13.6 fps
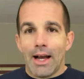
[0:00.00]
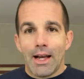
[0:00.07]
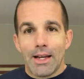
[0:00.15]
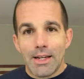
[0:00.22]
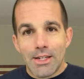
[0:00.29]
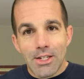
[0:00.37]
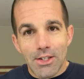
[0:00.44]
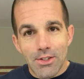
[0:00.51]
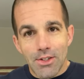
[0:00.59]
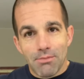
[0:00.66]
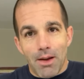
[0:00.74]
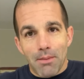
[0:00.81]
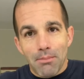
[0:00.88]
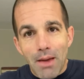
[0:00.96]
it just
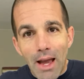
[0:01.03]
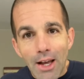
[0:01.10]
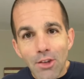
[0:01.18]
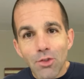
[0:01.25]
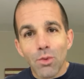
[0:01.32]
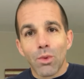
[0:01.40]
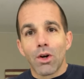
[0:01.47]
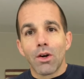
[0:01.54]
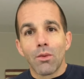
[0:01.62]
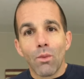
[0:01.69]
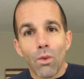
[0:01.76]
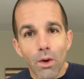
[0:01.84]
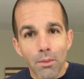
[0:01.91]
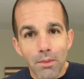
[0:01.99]
my pecs weren't
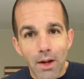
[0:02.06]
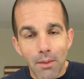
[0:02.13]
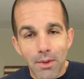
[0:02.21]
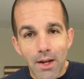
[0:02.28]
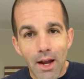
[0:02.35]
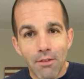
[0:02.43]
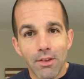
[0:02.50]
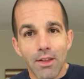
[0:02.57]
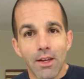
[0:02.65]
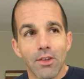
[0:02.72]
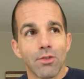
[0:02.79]
warmed up and everything,